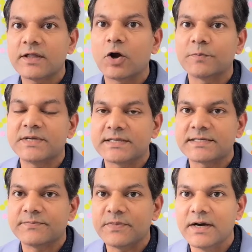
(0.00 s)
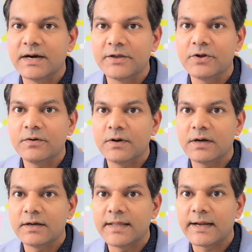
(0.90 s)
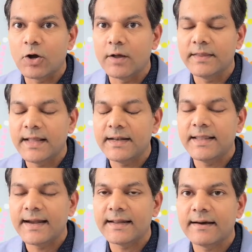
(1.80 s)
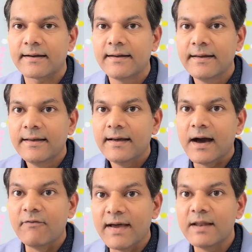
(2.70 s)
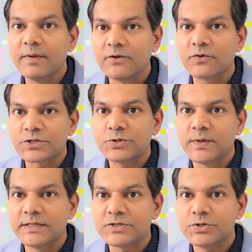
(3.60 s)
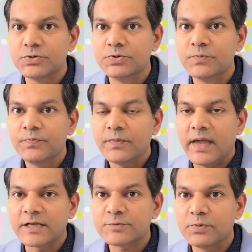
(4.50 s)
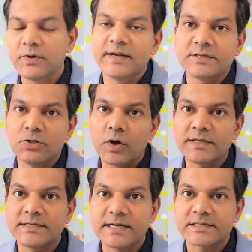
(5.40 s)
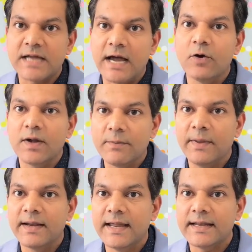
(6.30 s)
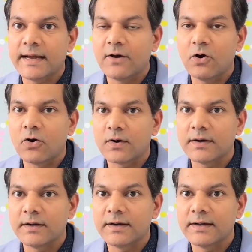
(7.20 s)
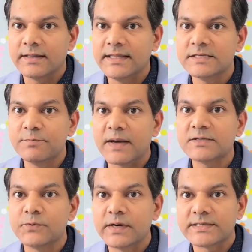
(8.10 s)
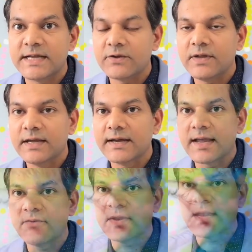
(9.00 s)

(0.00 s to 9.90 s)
other options. That are available for students to explore. It is not just IoT, big data, or these buzzwords that you hear every